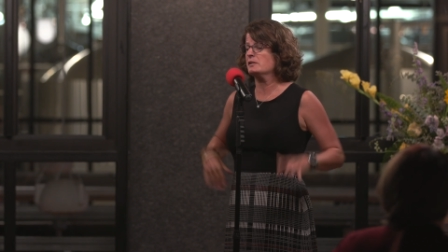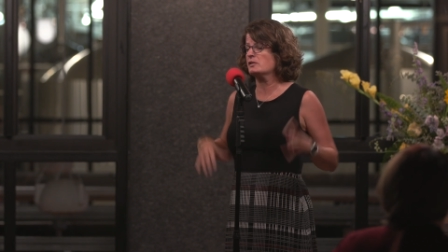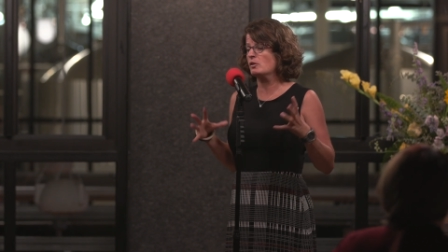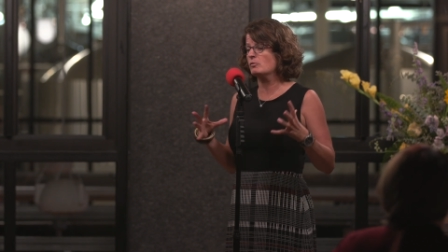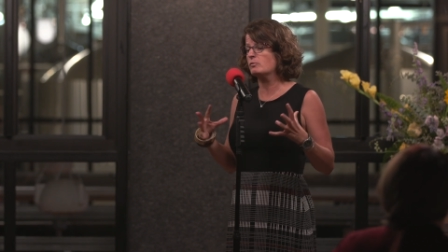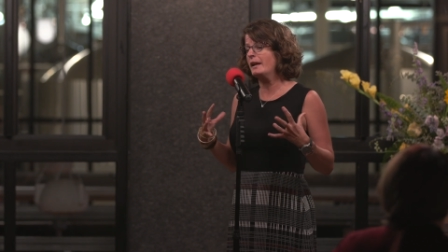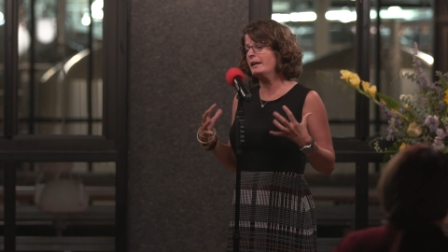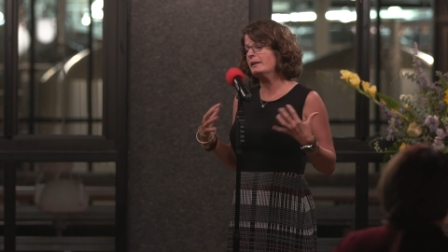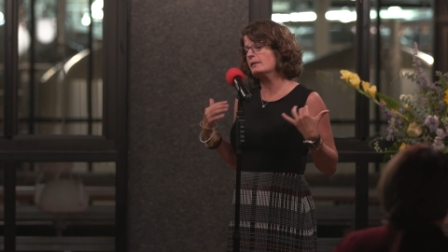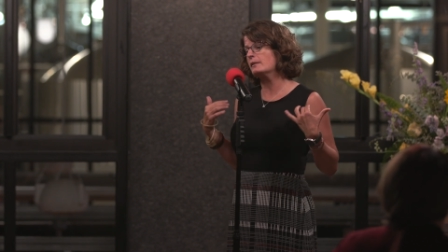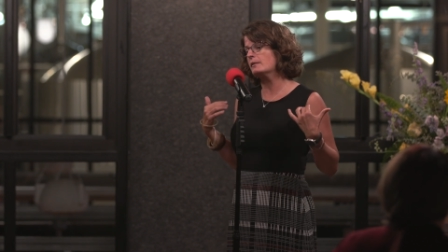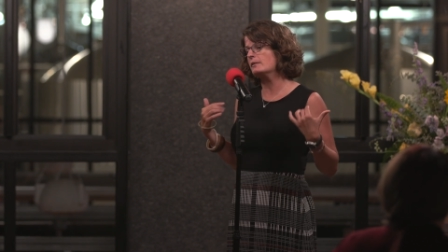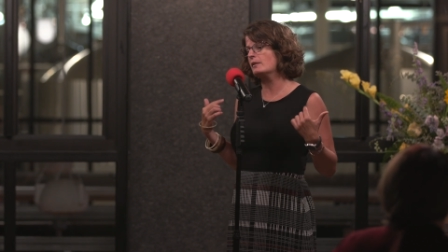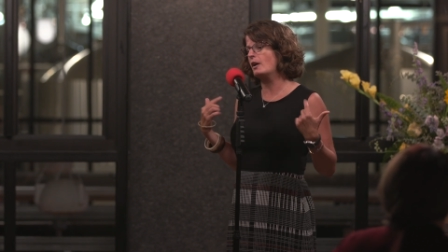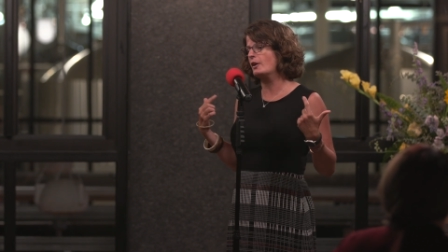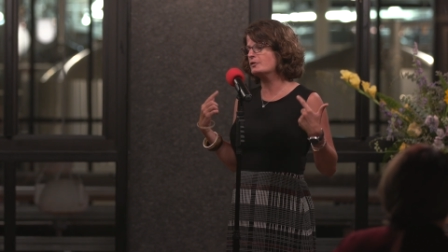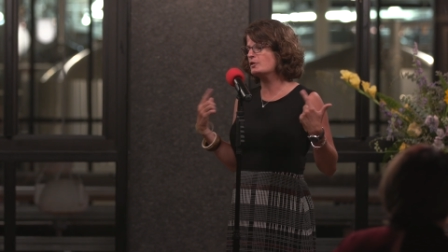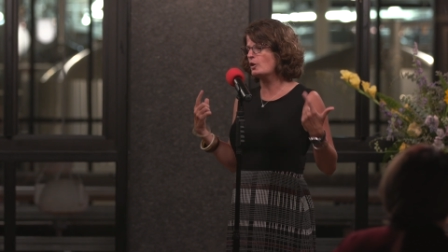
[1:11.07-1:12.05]
So, right,
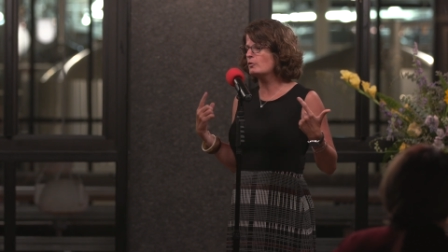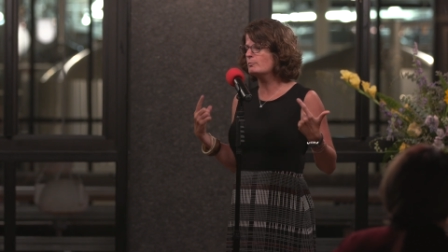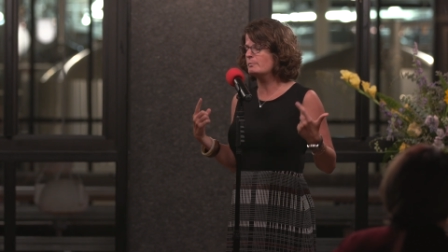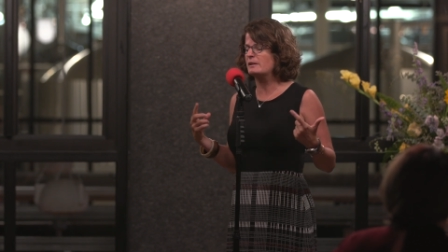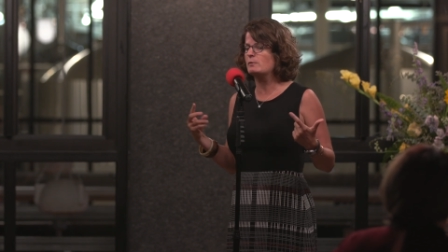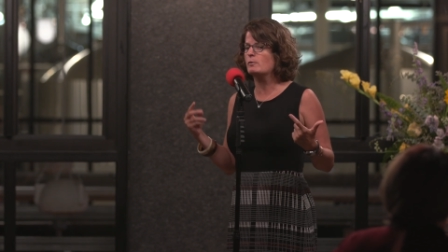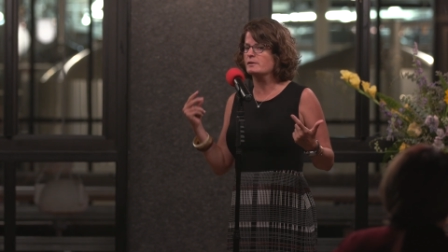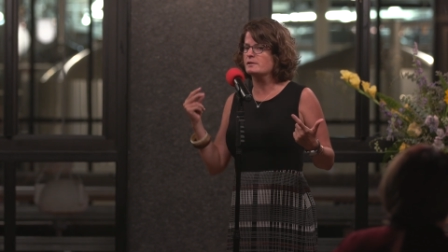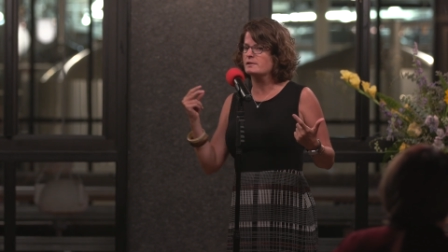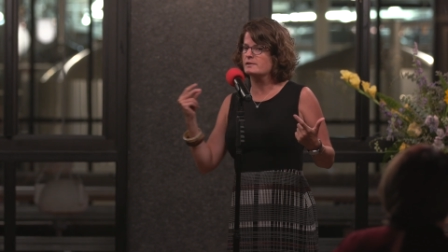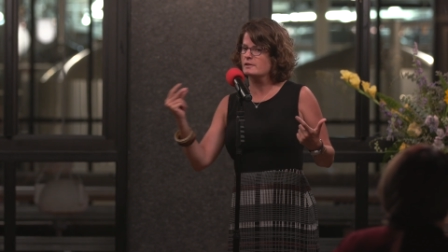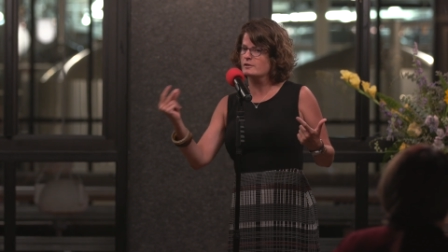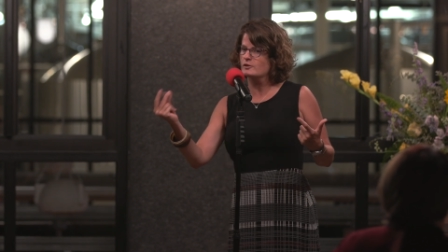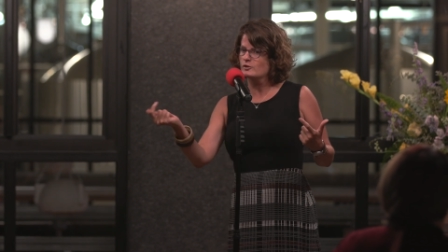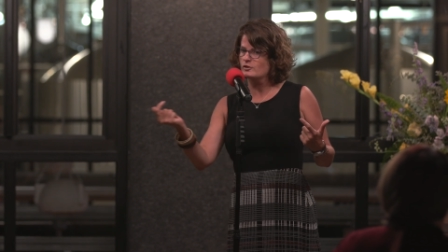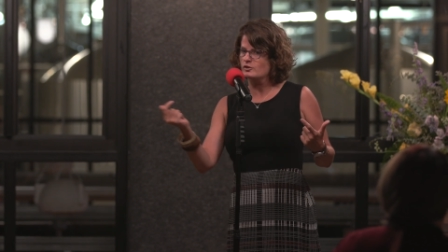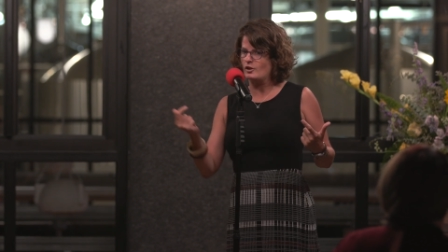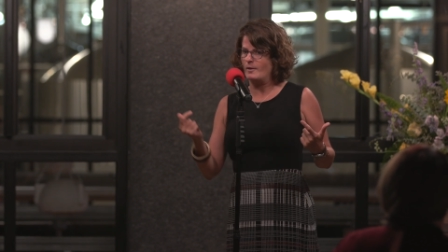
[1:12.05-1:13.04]
adult me wants to
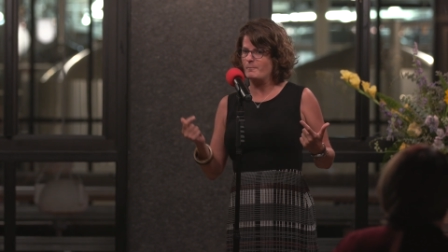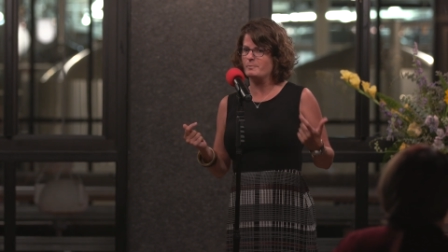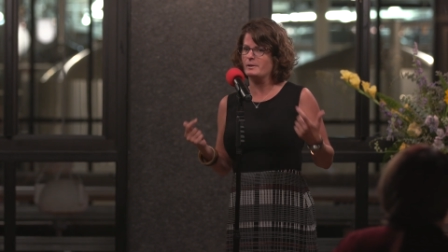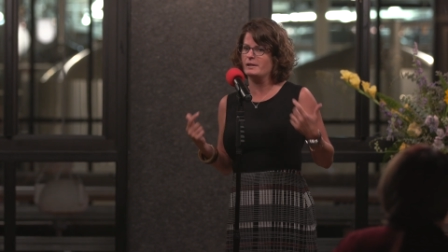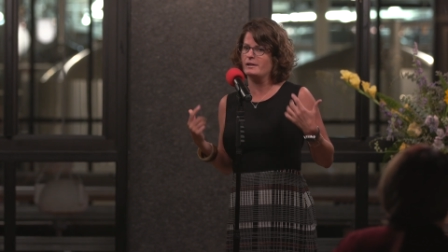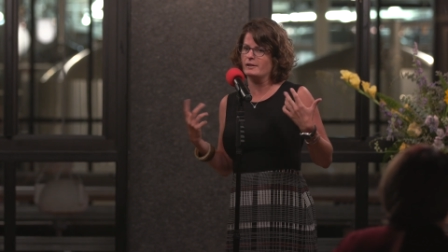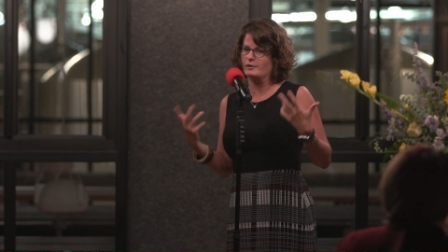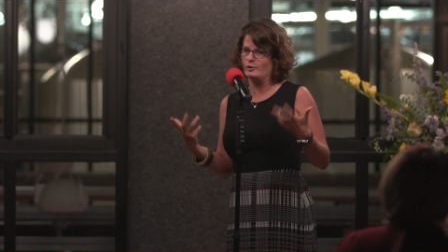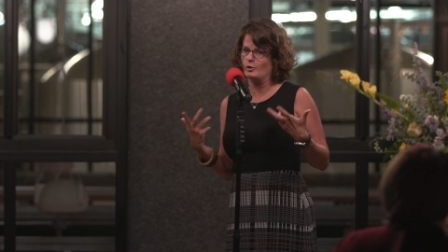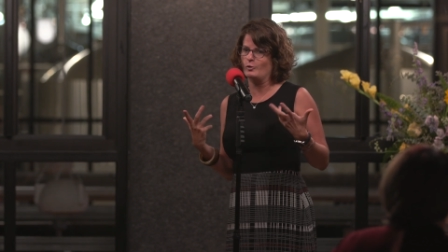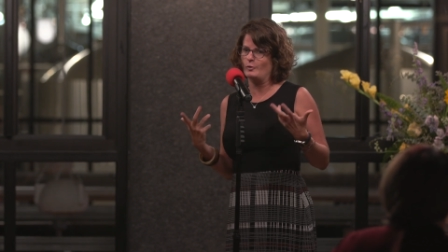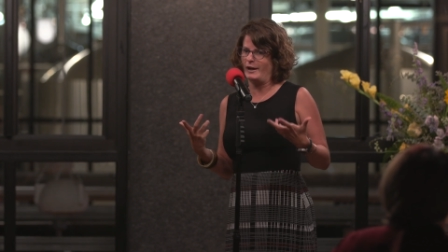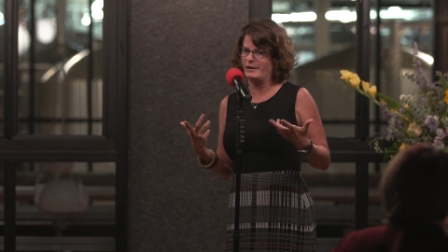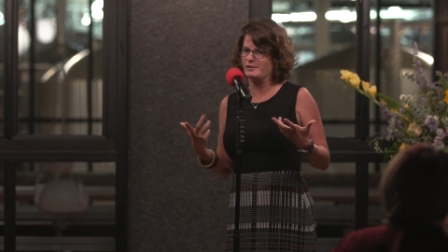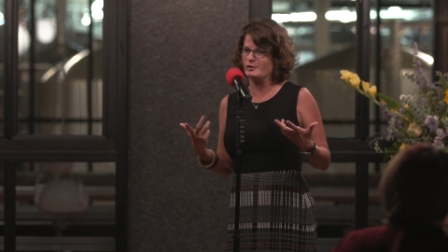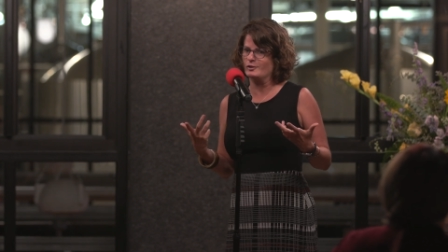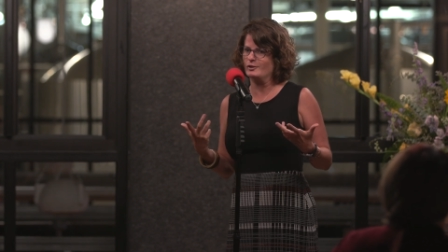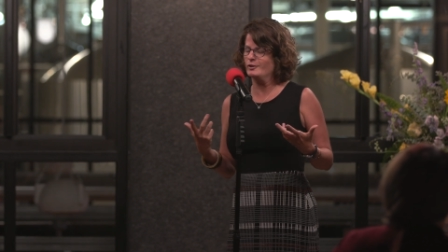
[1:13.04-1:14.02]
jump in and
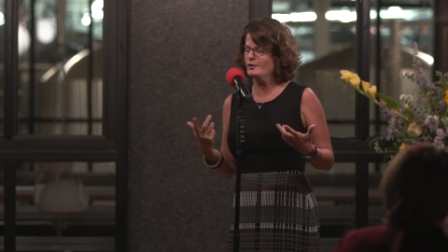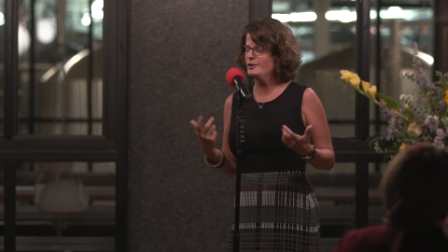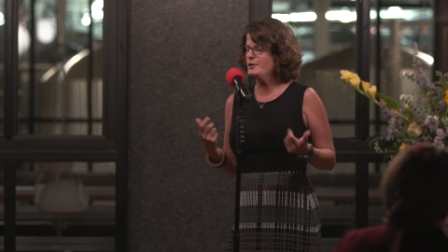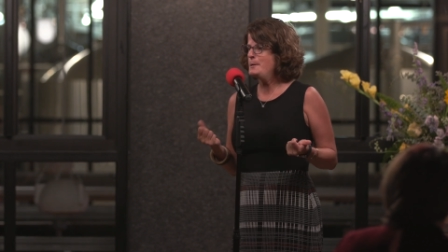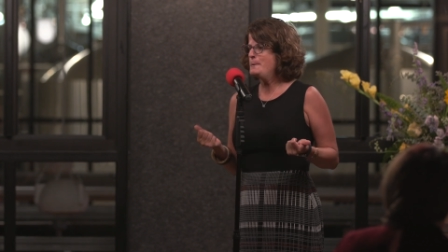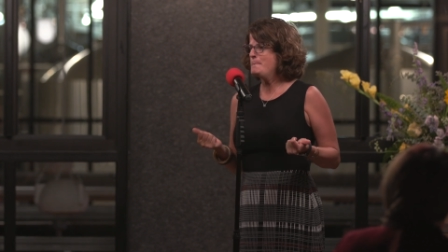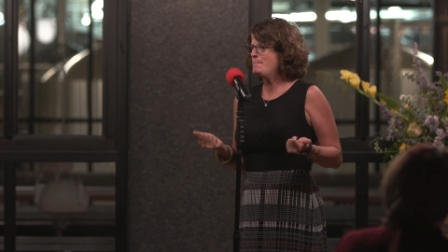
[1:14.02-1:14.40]
correct her.